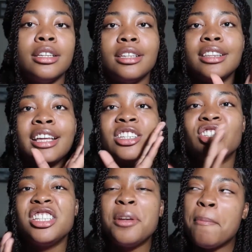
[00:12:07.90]
Like,
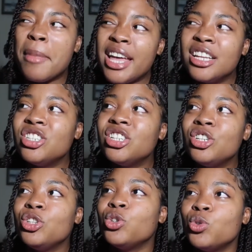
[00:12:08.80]
just
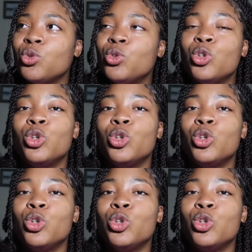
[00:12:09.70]
imagine you